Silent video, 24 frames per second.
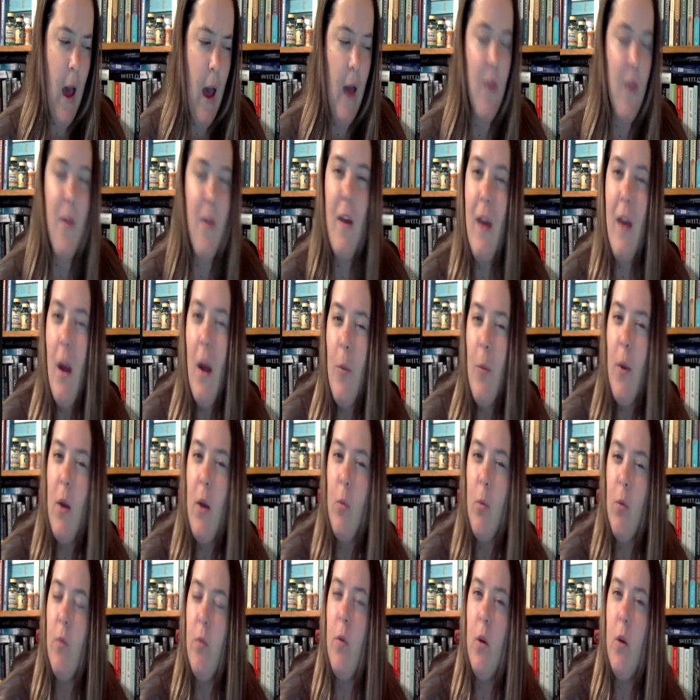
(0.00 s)
I think I read a
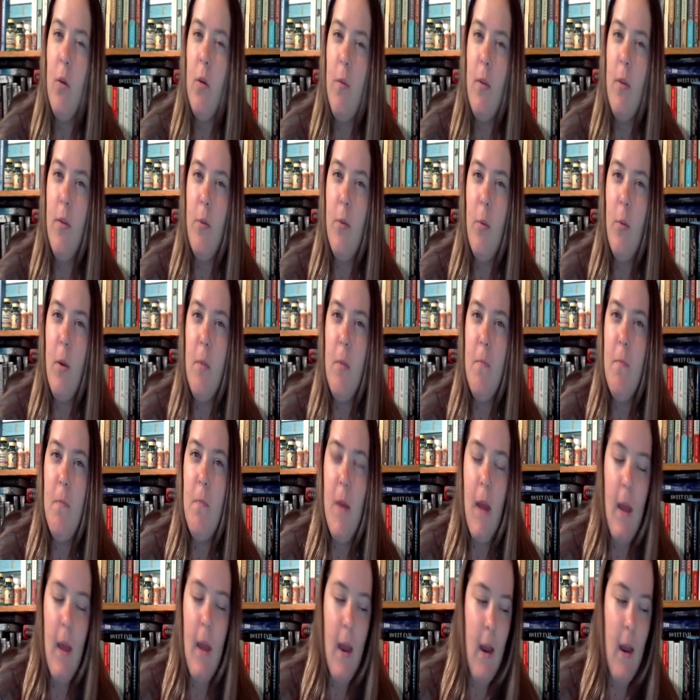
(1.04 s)
review of this one,
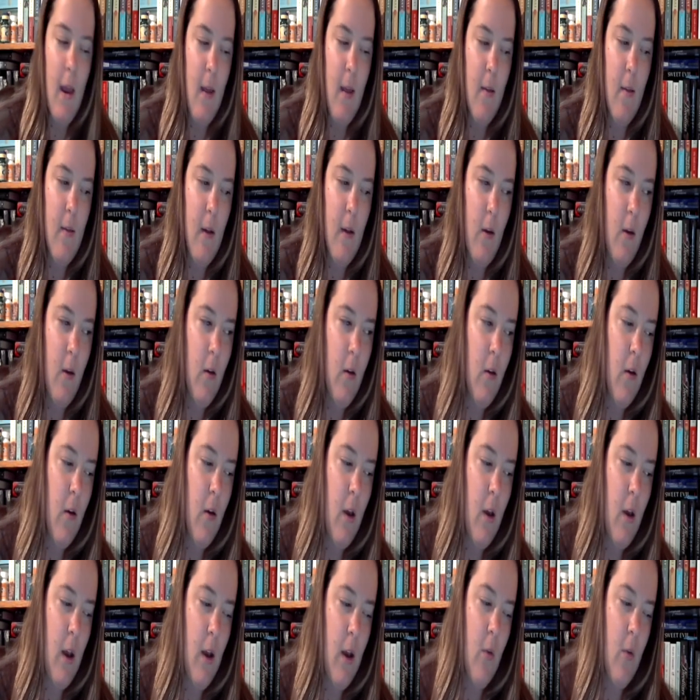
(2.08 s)
and it sounded
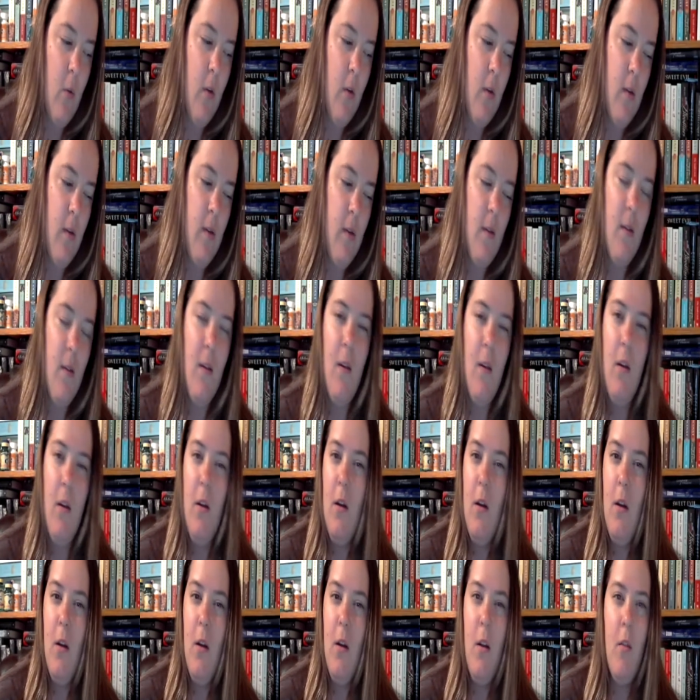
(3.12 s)
good, and it was
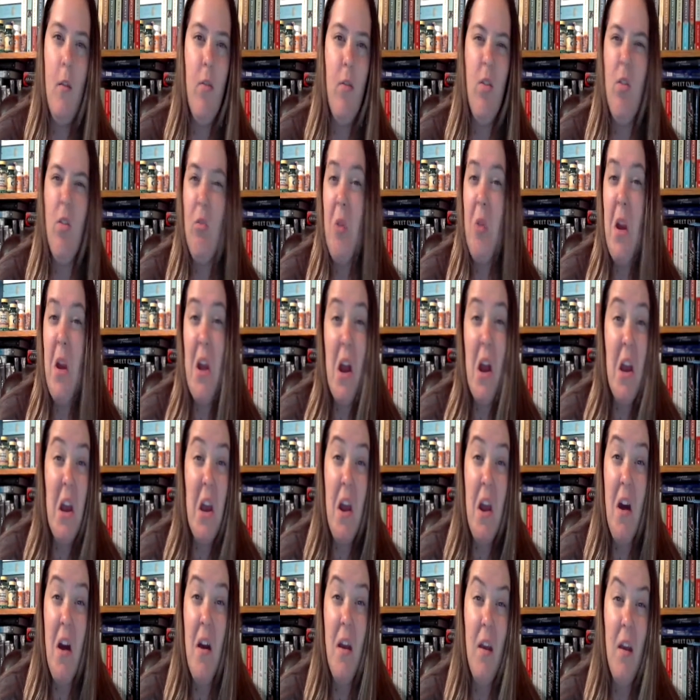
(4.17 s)

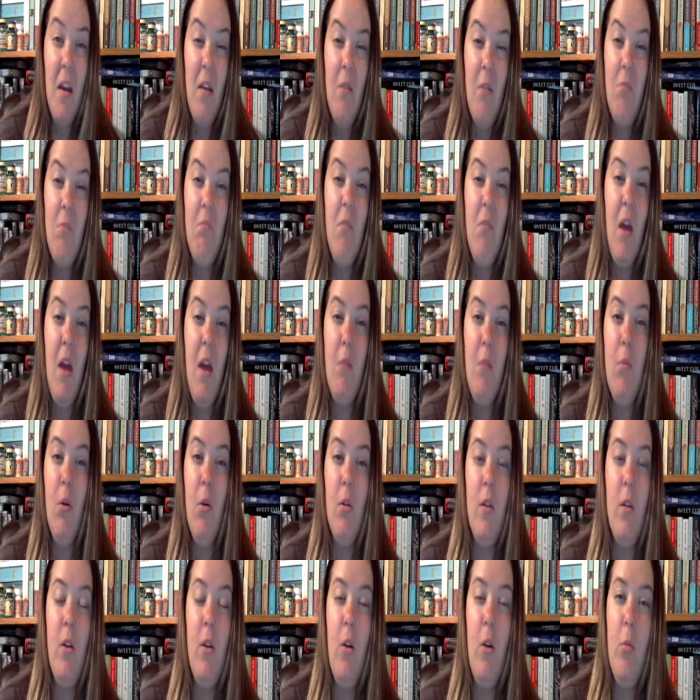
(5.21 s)
$3.99 at
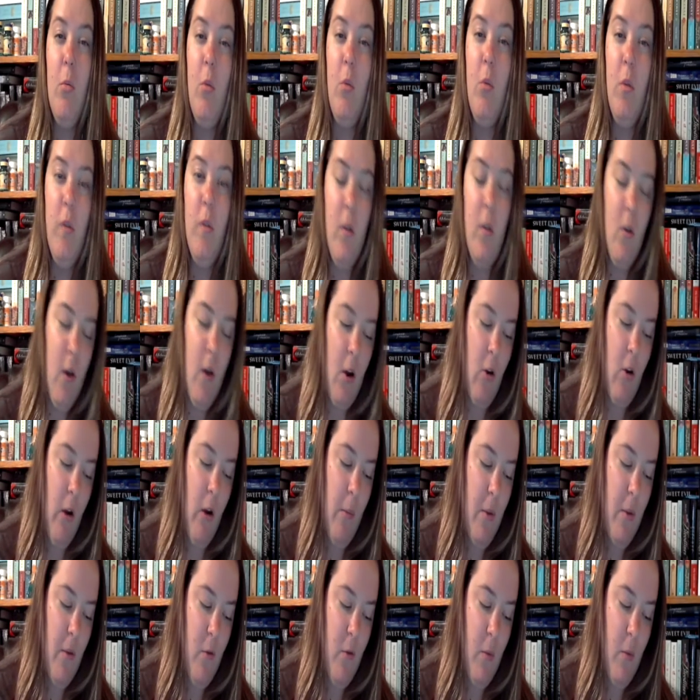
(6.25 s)
Barnes & Noble, so I
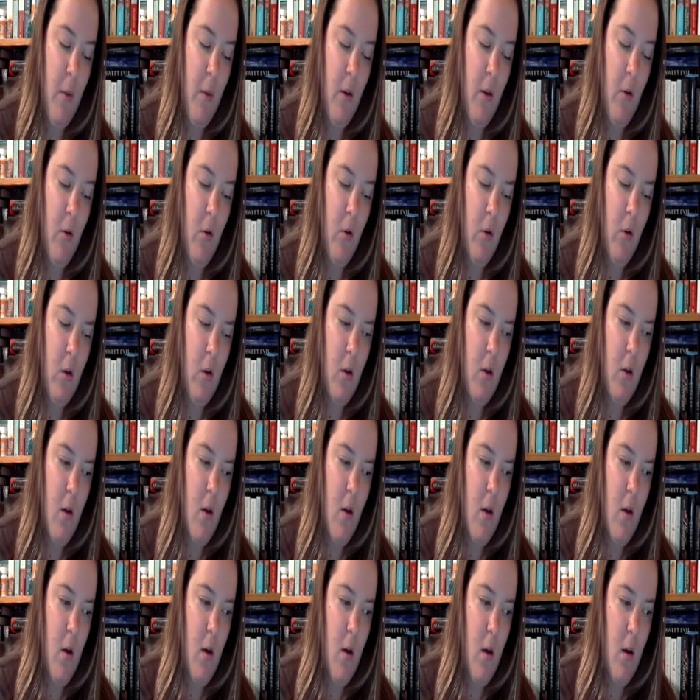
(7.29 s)
grabbed it for my Nook.
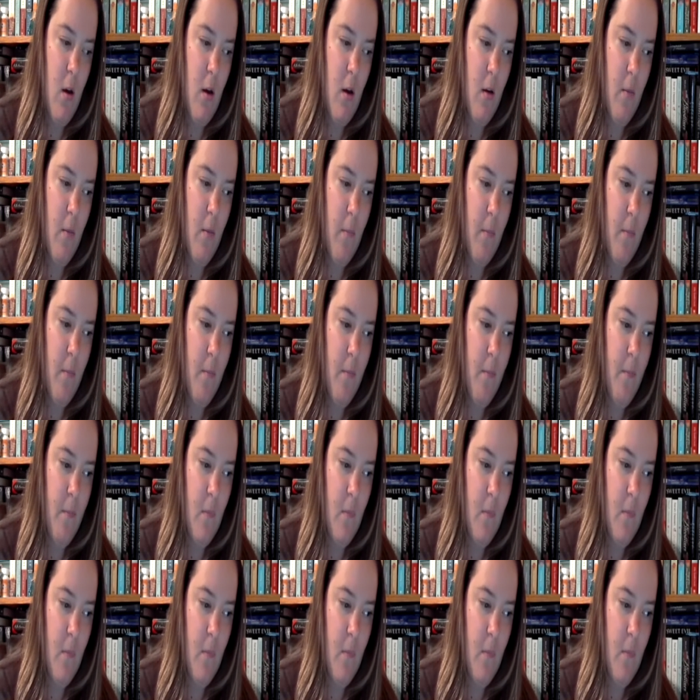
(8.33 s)
Seems